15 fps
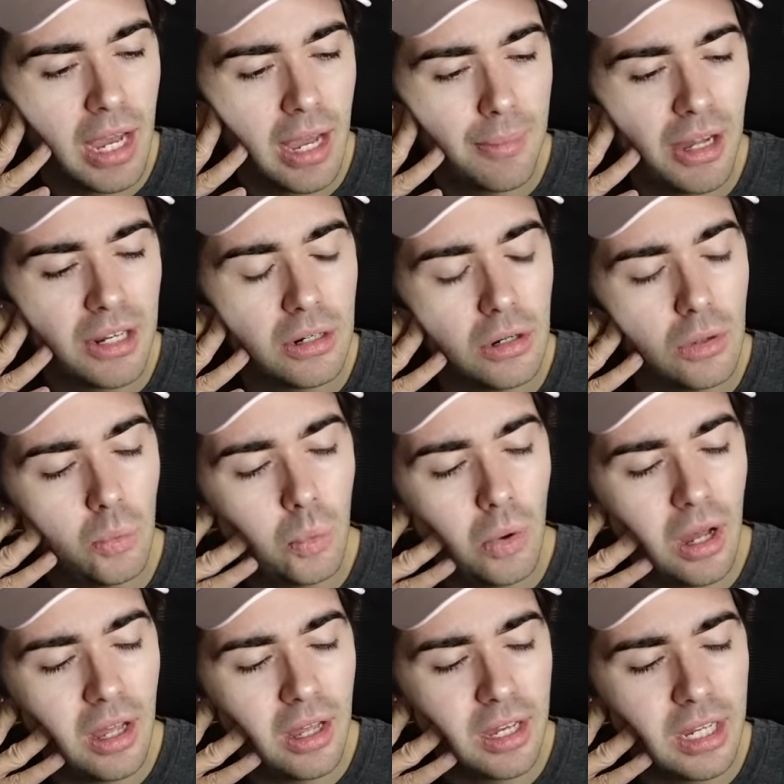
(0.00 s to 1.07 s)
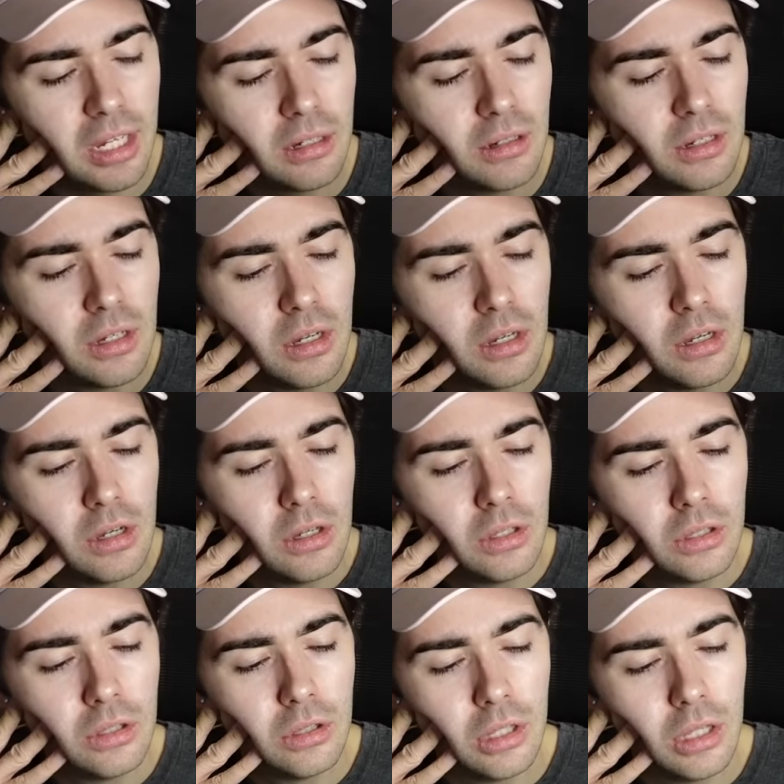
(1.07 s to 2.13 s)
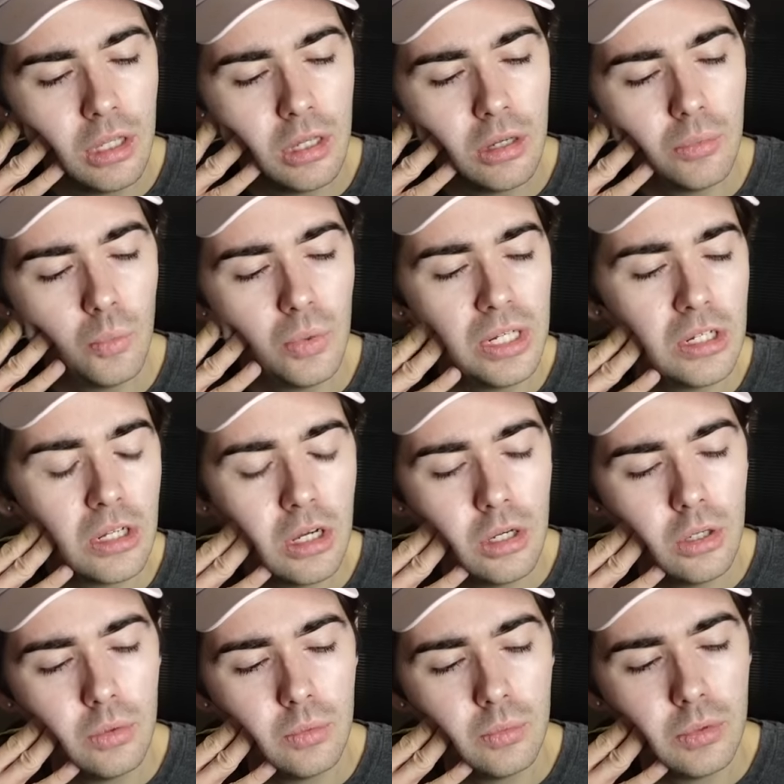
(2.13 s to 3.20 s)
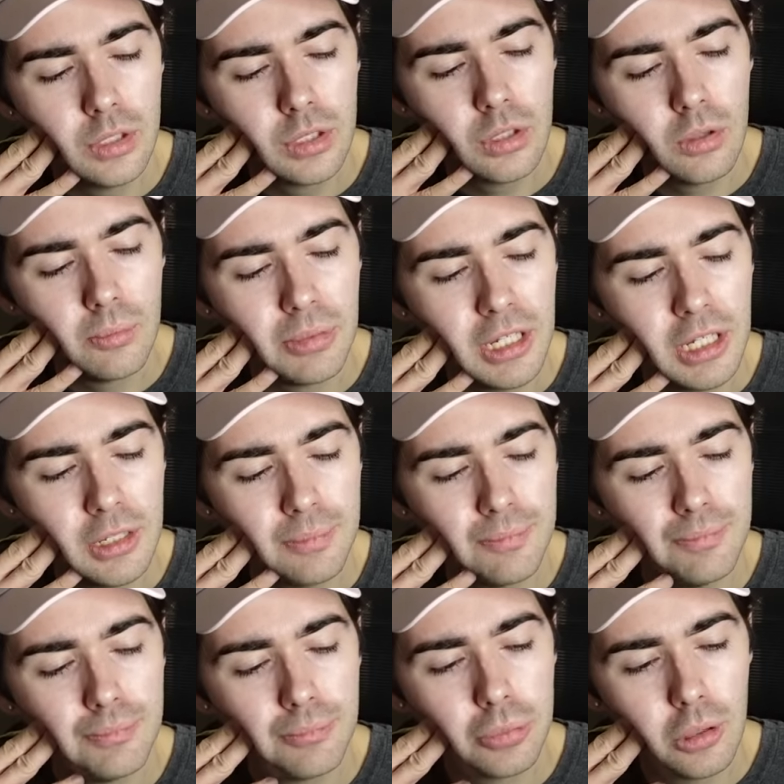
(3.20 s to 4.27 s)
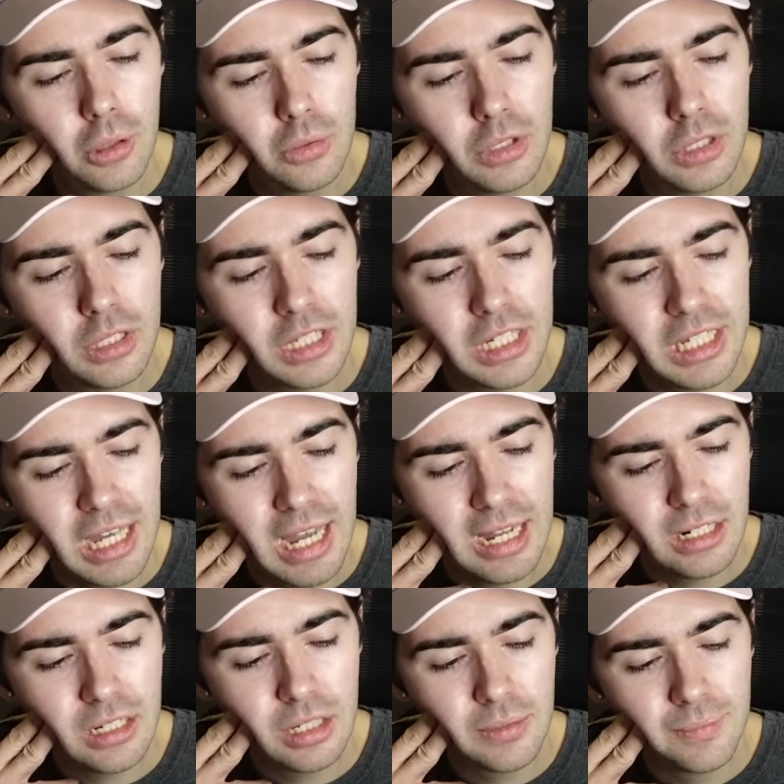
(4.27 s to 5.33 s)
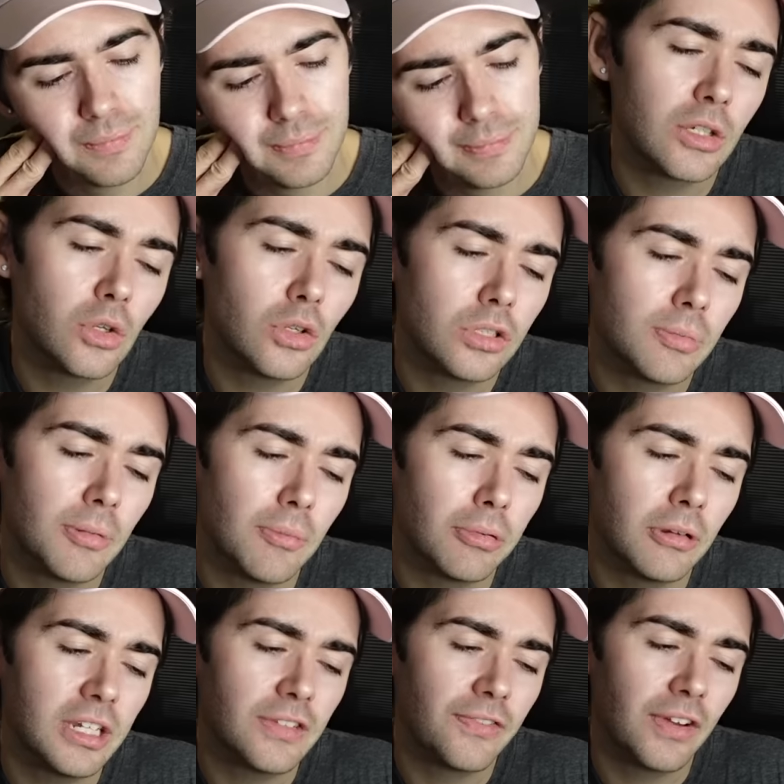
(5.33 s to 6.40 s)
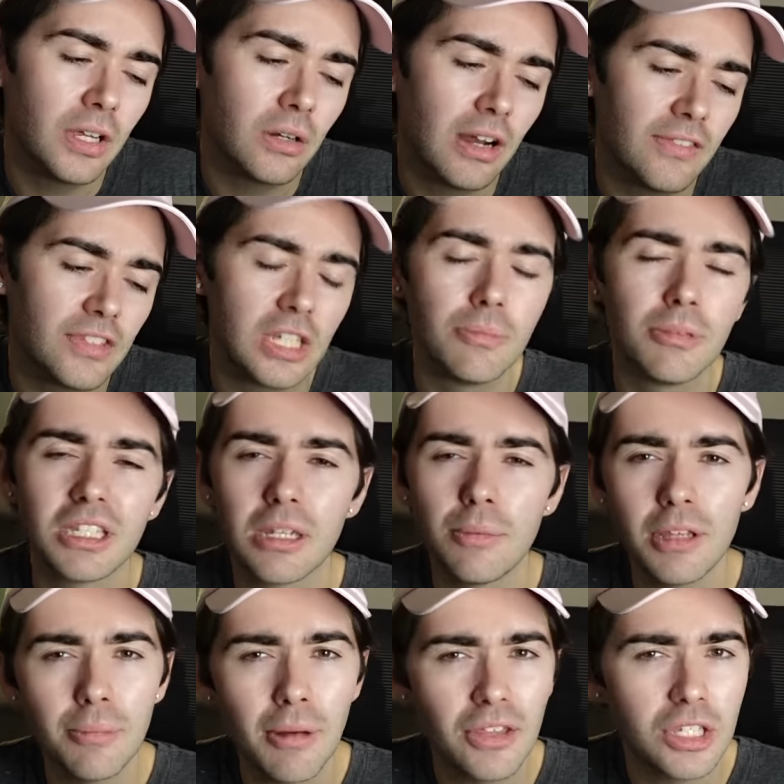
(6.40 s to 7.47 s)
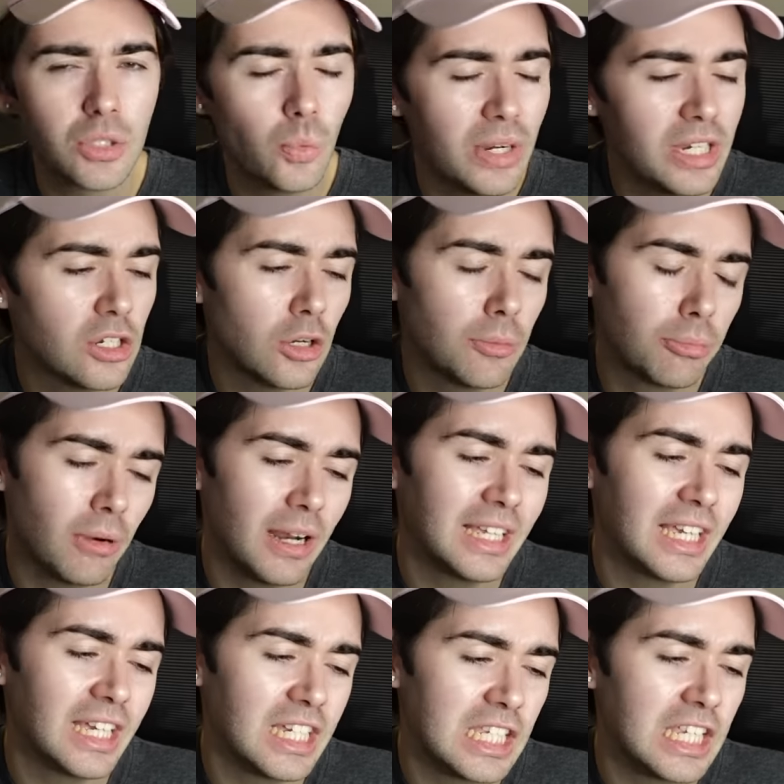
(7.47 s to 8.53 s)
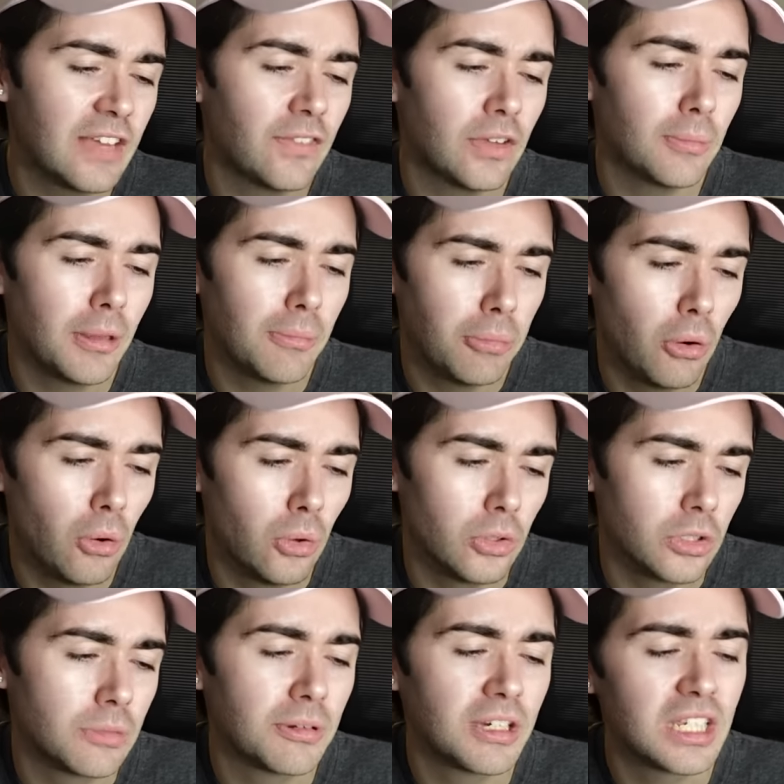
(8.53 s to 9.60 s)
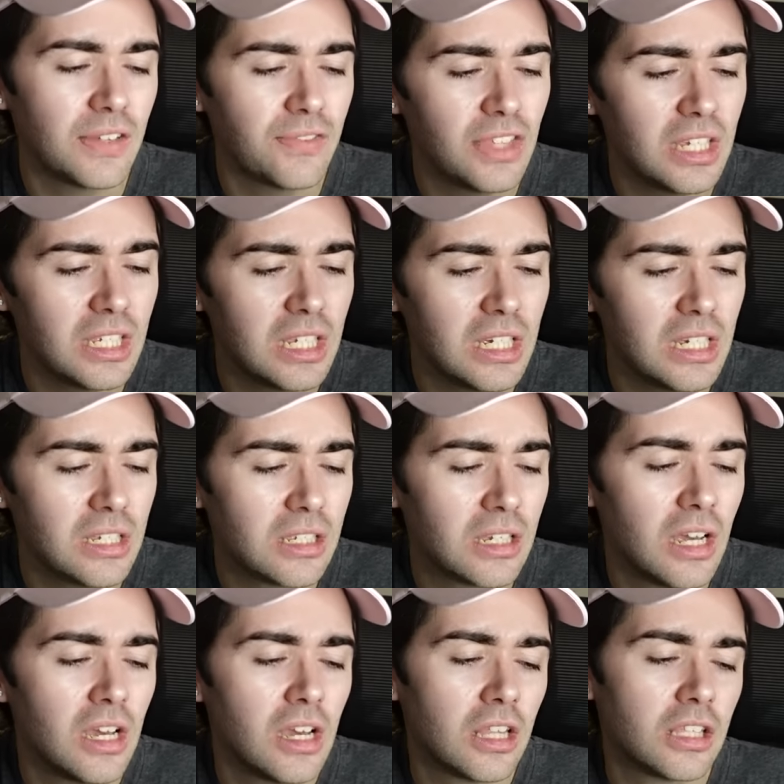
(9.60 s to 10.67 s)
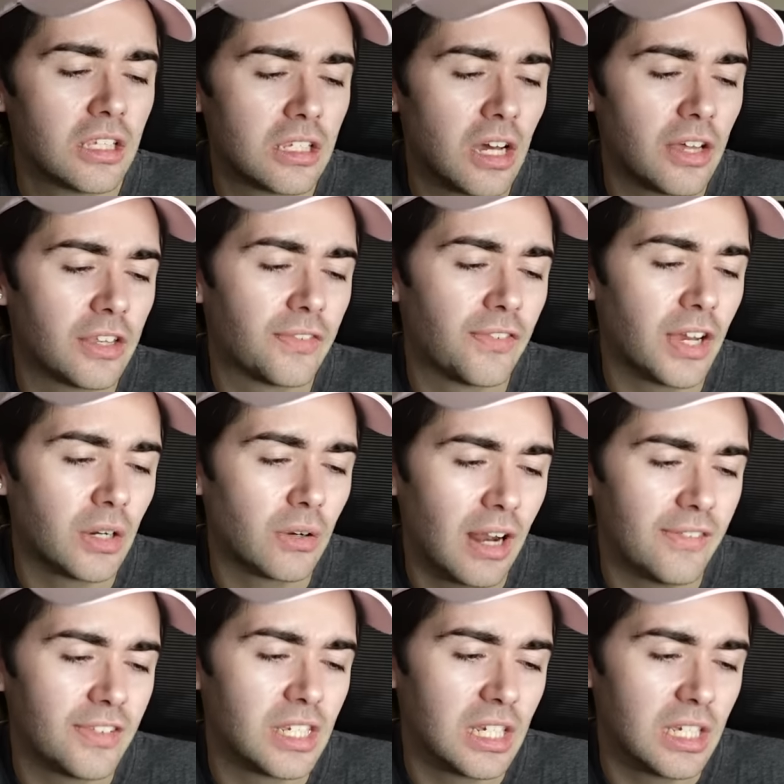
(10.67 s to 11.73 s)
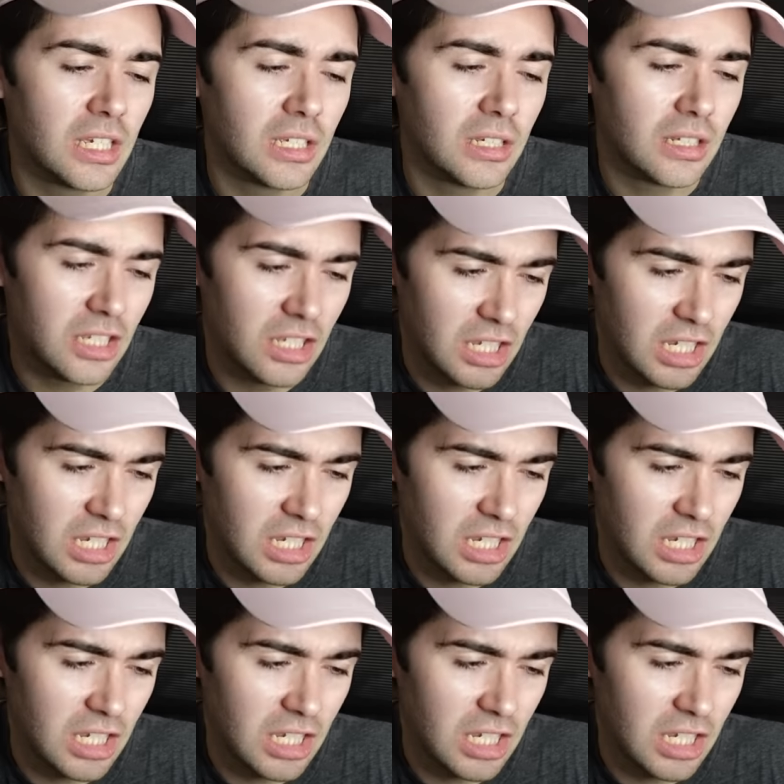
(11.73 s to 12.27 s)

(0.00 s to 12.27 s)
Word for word: Um, I don't know why the window would not be broken yet. This could also be pre-Defying Gravity, but something about this window breaking is giving me pause, because if this is the start of the Defying Gravity